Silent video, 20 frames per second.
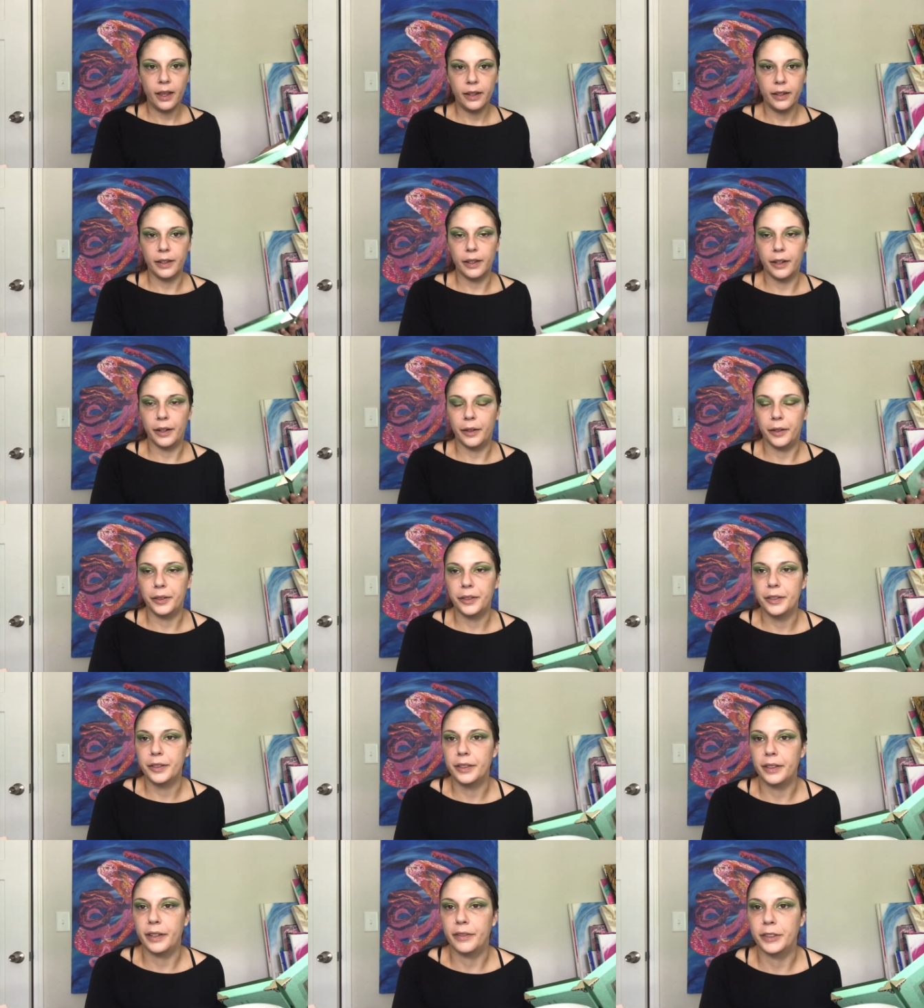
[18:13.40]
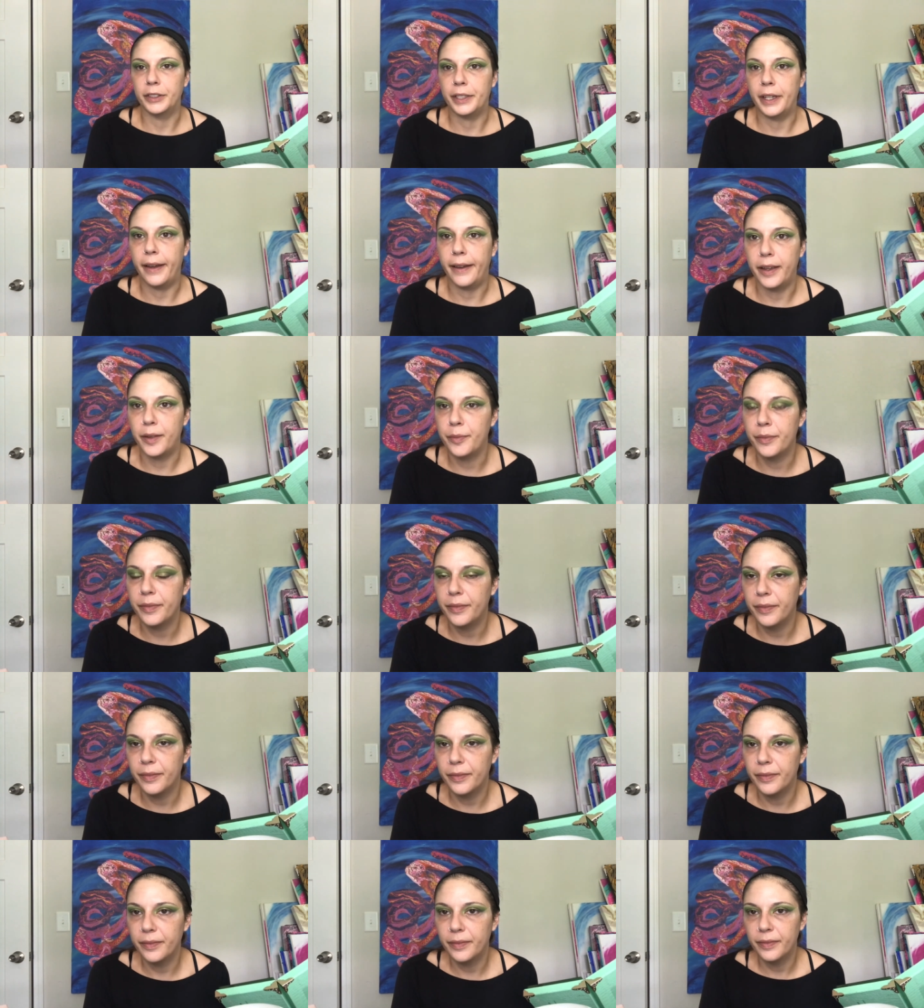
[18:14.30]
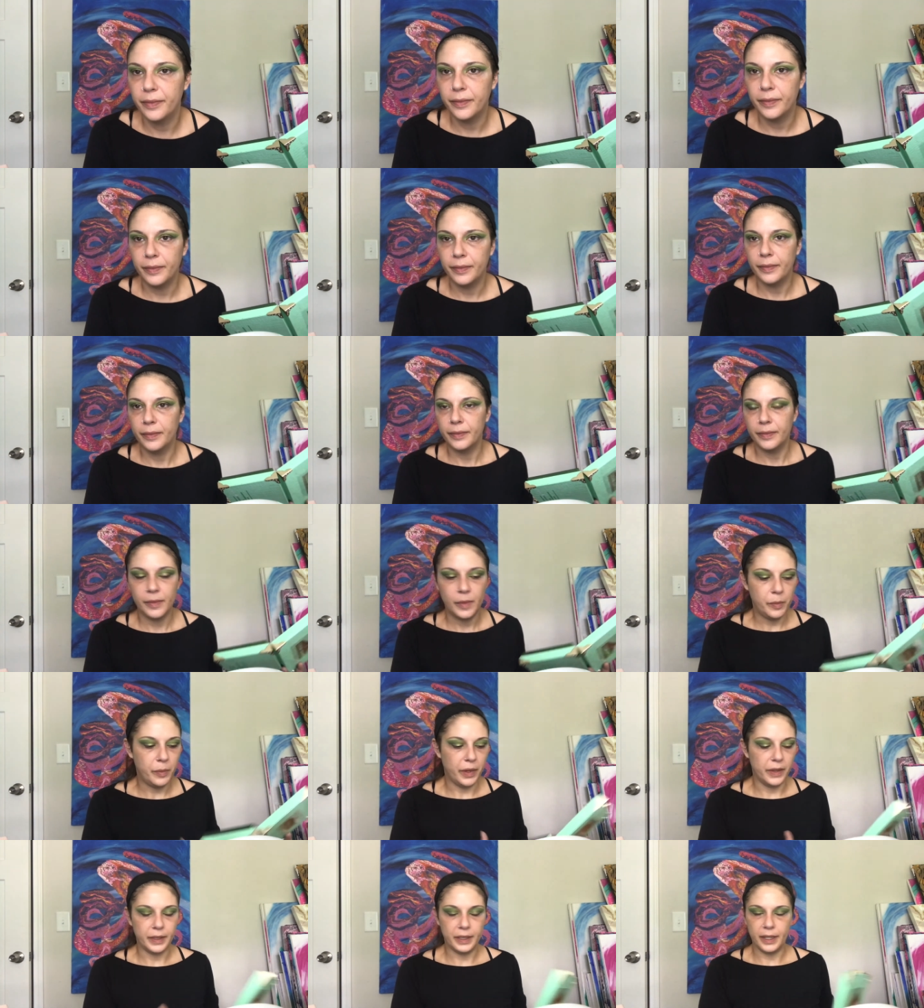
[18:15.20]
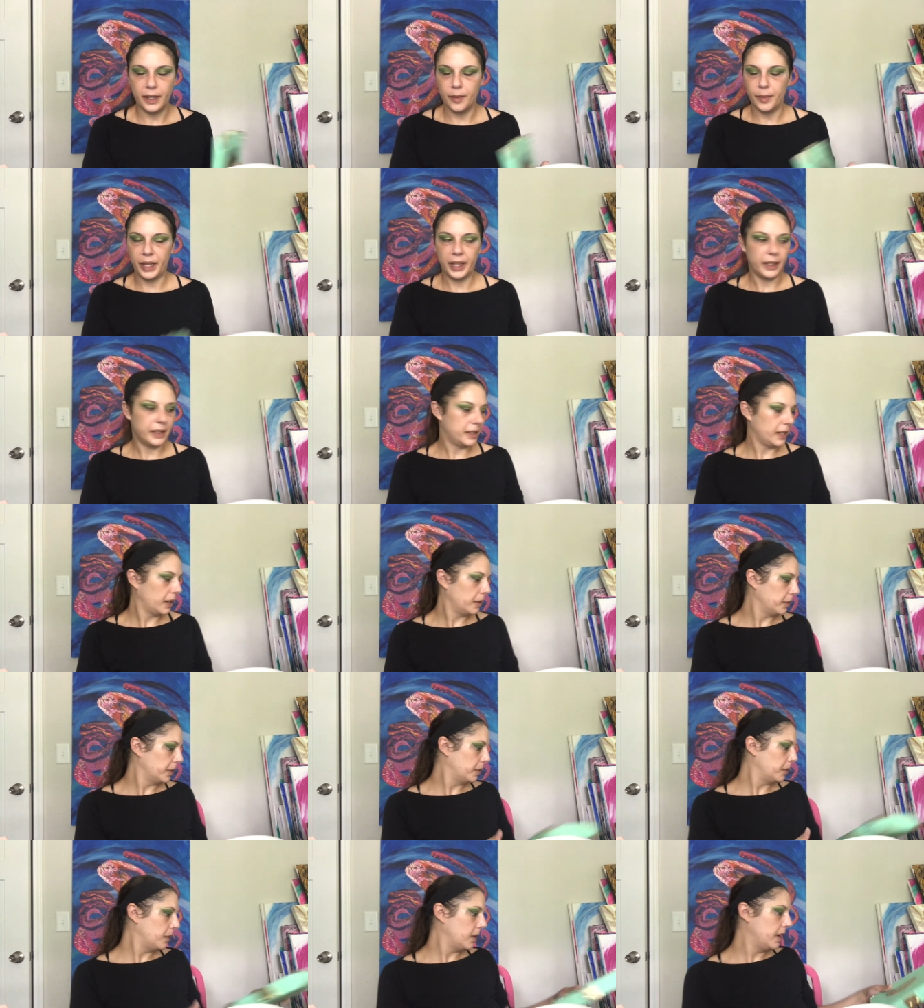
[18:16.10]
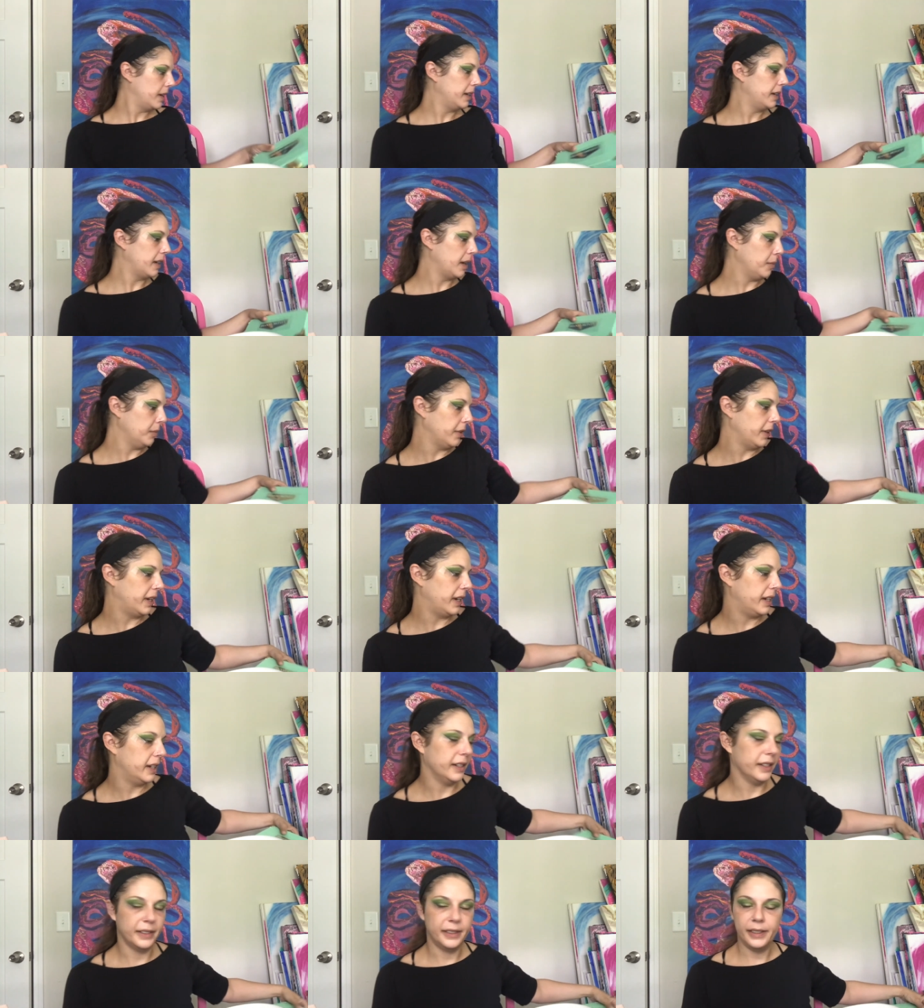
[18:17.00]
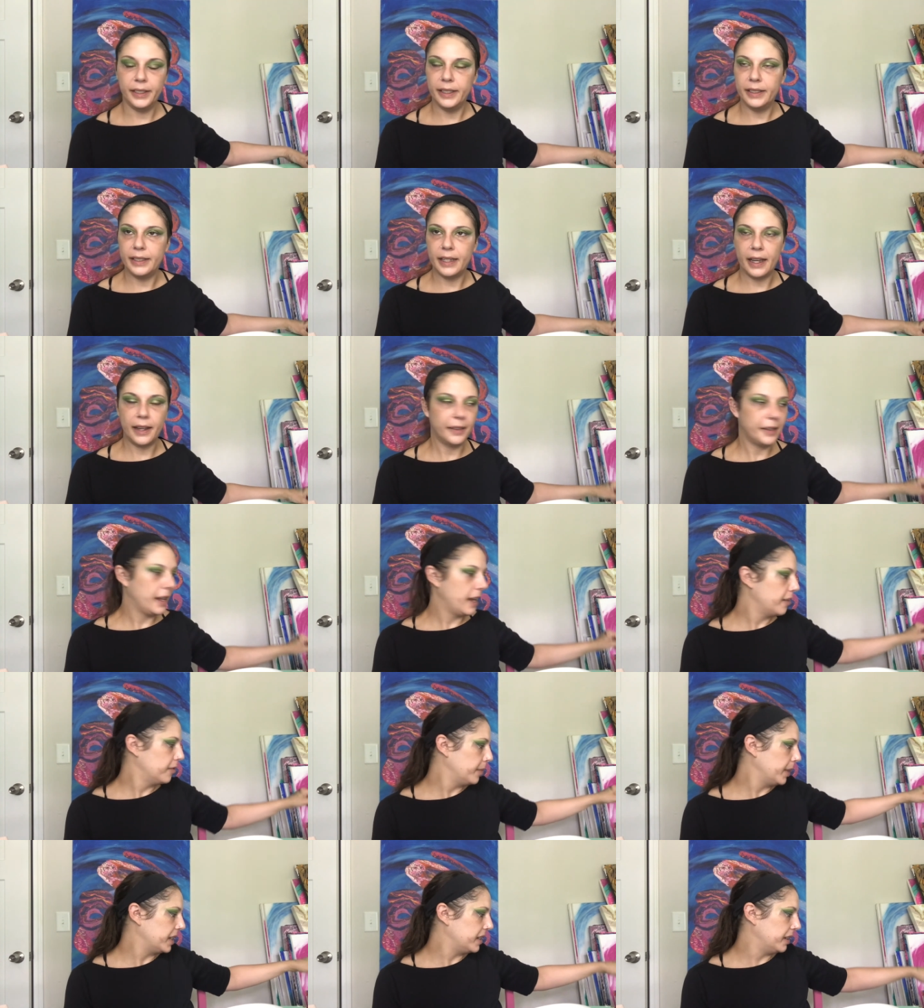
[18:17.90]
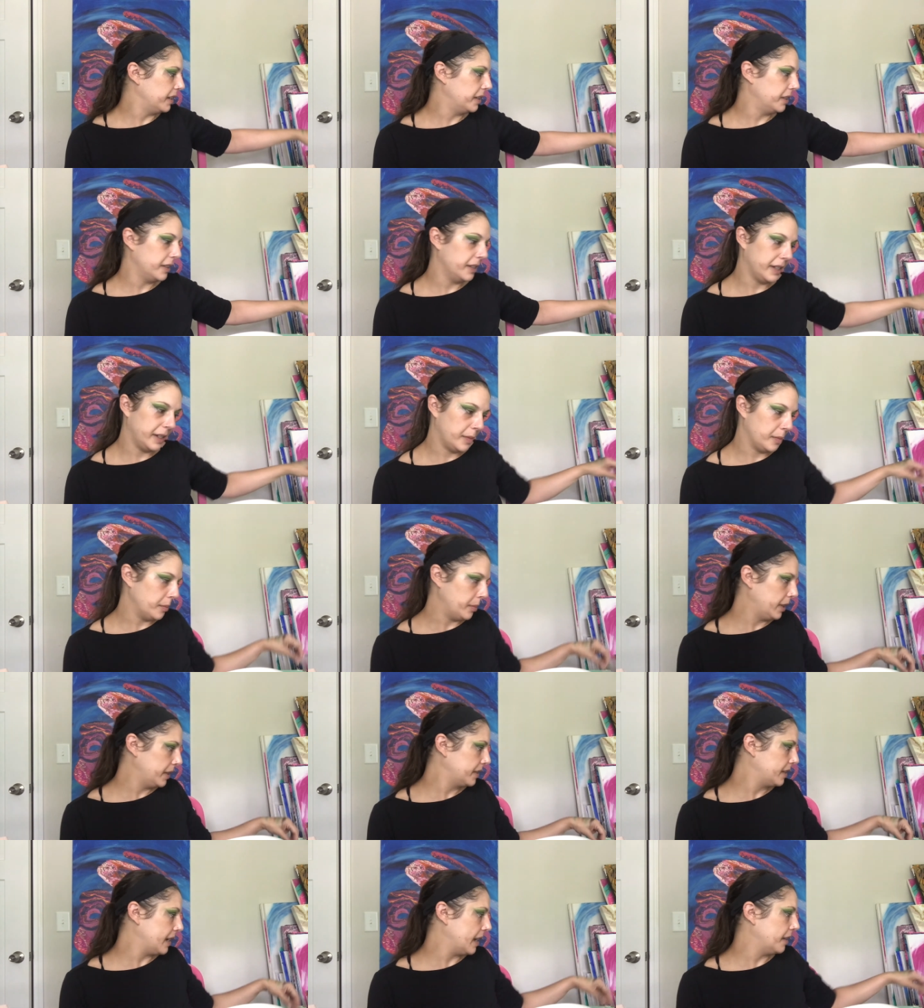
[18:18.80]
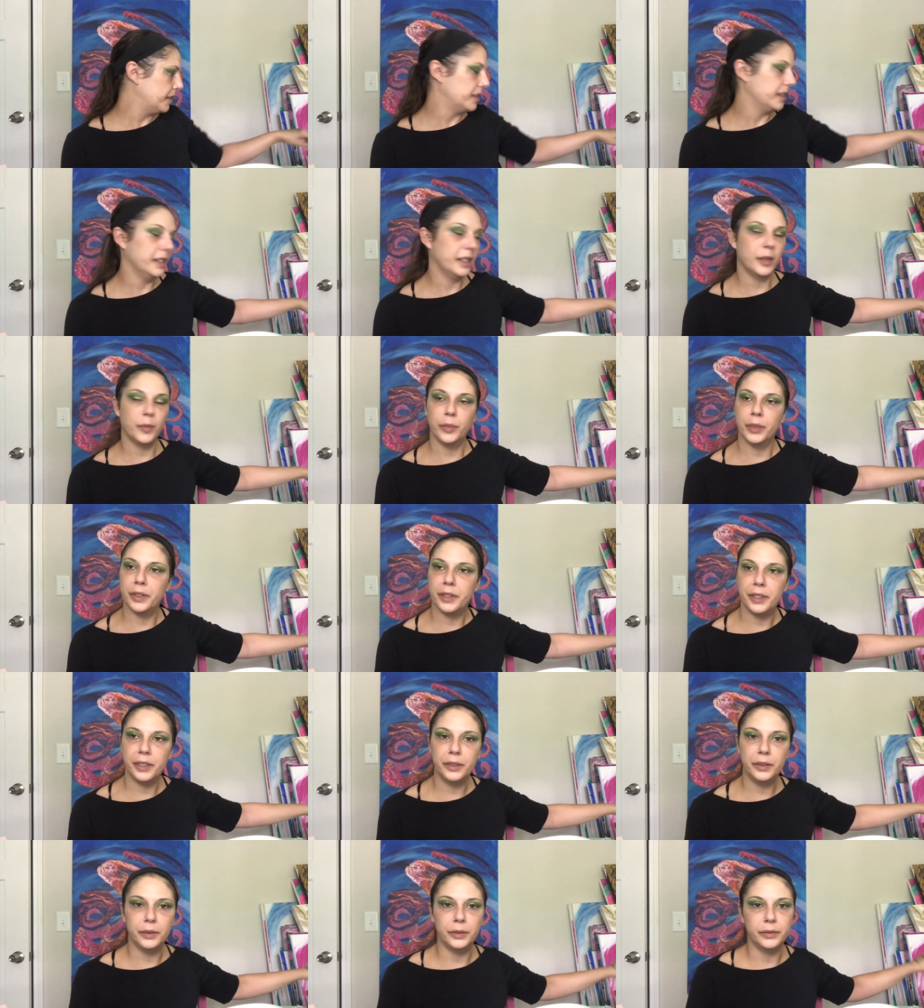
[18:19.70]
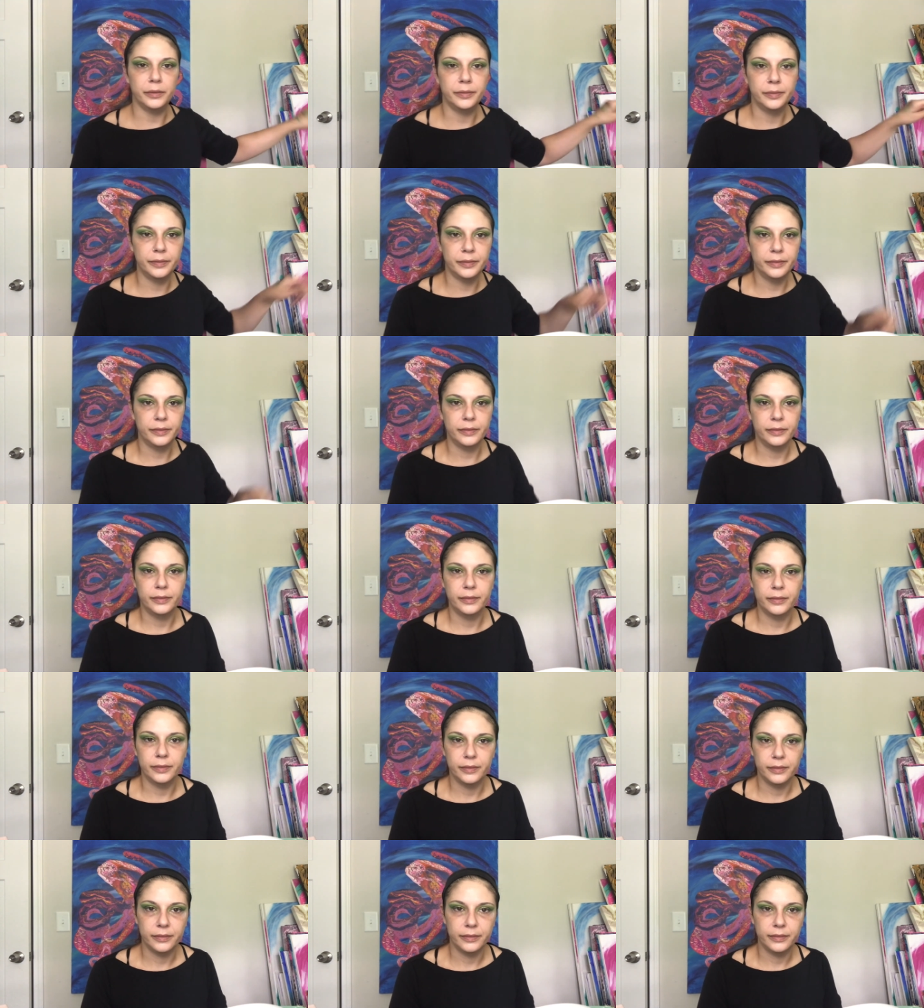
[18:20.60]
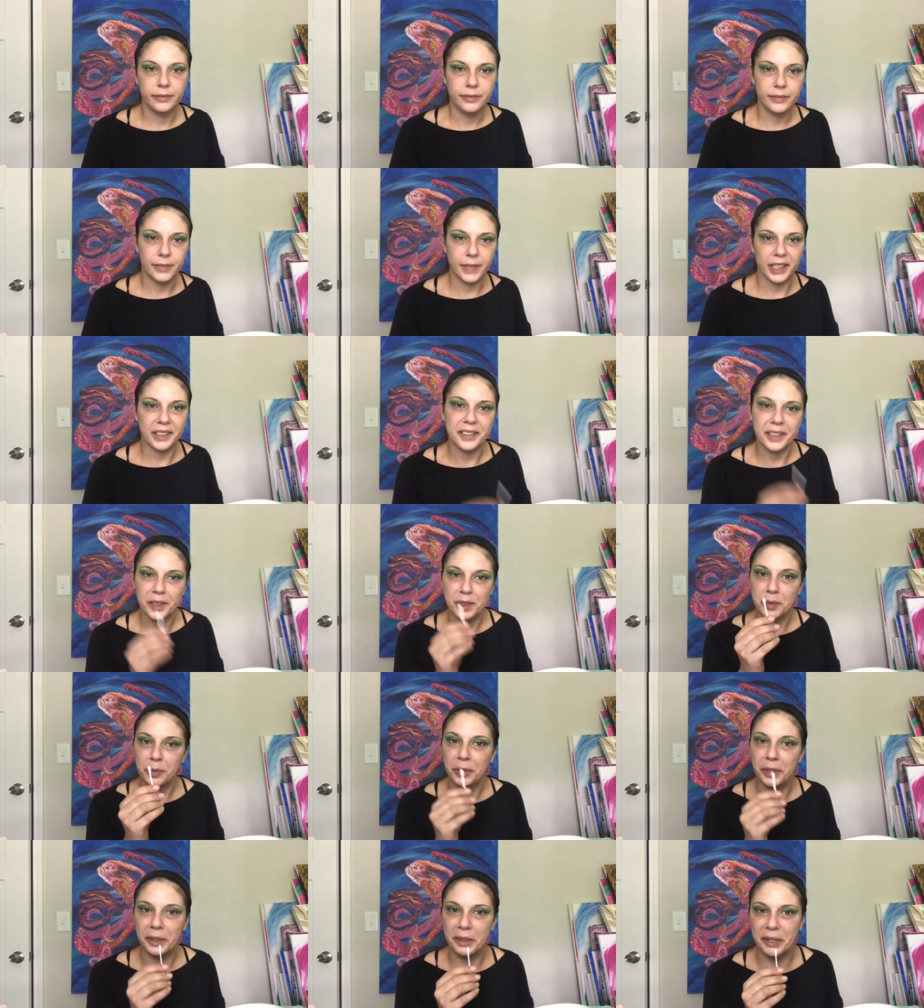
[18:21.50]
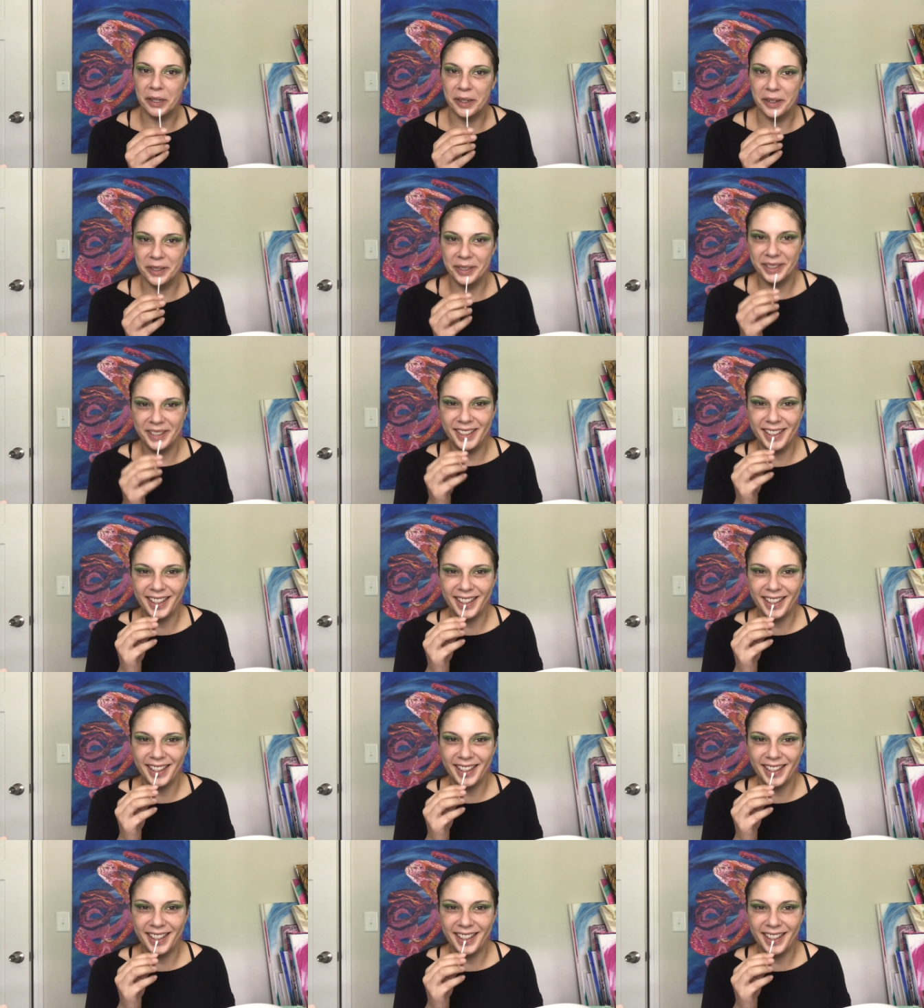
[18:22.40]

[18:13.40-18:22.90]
You know, there's never time. By the time I get done with one, I'm ready to sit down, have my dinner, and bust out to number 2. That sounds pretty gross.